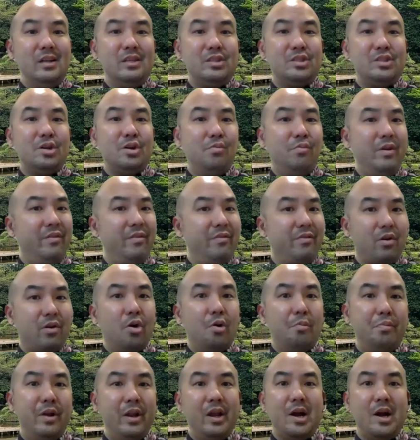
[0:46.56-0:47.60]
So we were
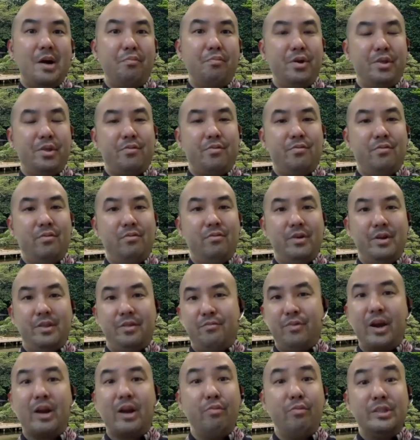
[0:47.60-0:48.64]
opening up with, with
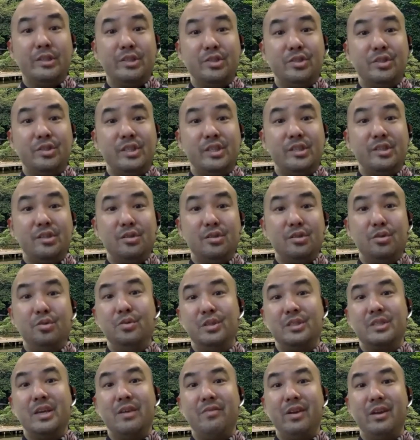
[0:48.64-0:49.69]
Rick Richardson, who is
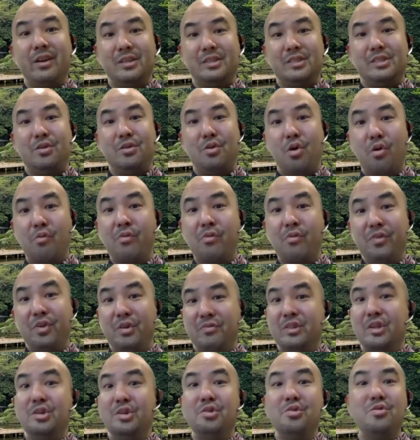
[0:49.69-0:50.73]
giving us an overview
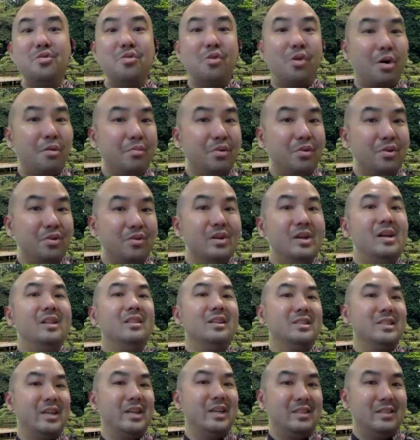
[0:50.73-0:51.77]
of the new normal,
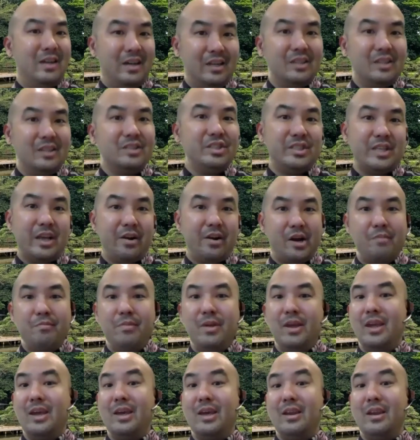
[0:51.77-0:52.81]
the technologies that are
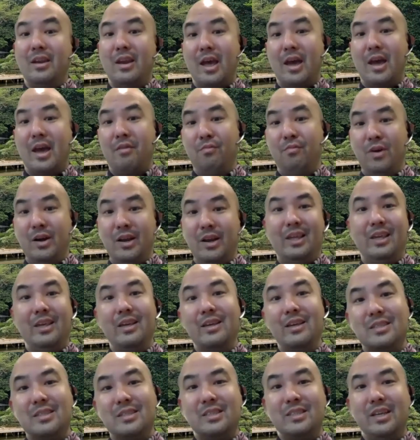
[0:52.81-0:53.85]
coming in, and what he
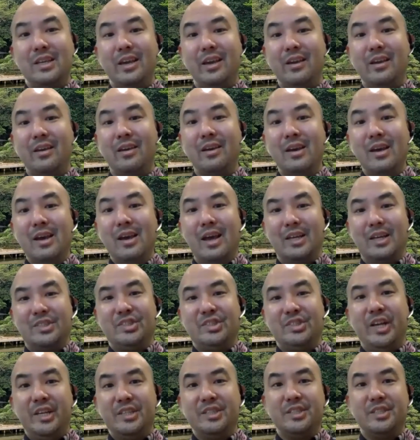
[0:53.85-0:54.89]
is seeing as
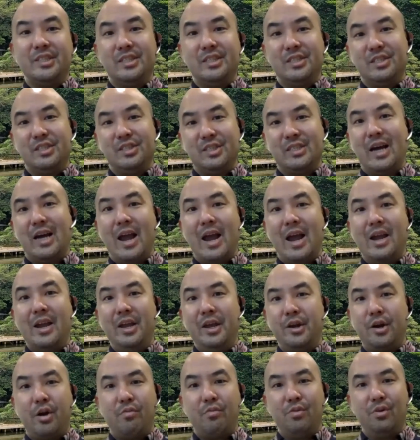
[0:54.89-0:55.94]
changes in
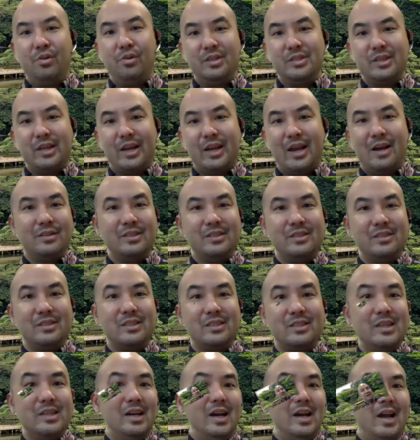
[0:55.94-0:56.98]
society and our role as accountants.
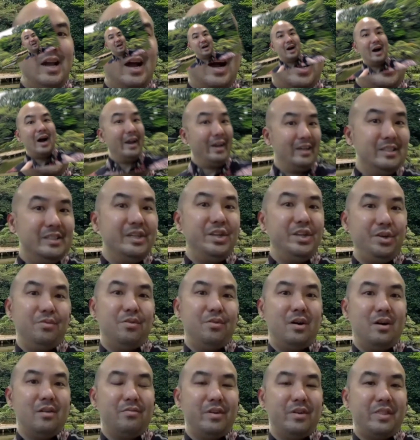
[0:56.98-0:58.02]
I continue
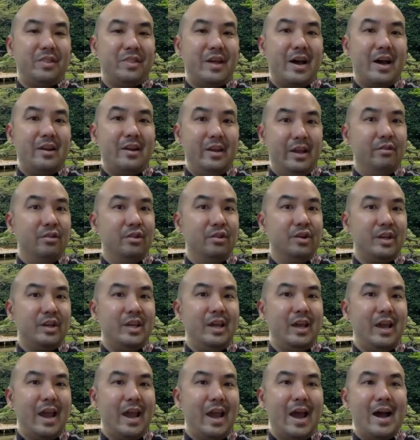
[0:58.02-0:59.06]
on with that in
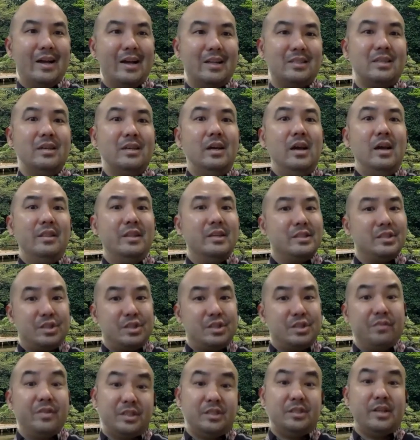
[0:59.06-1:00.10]
looking at the
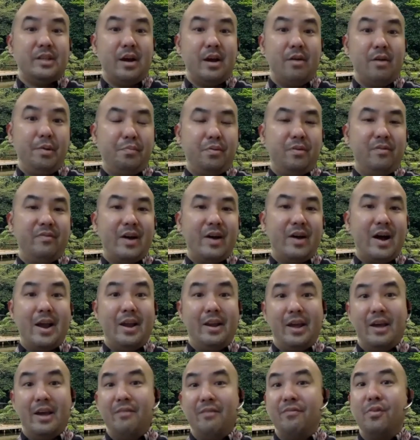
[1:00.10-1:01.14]
services that we provide
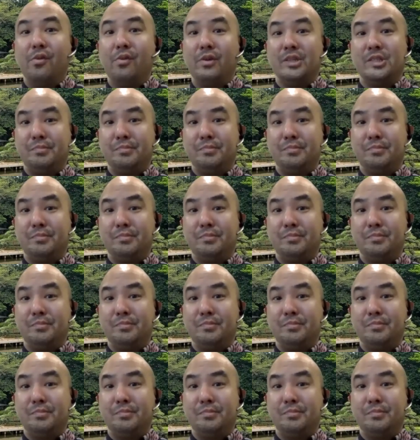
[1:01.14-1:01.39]
and focus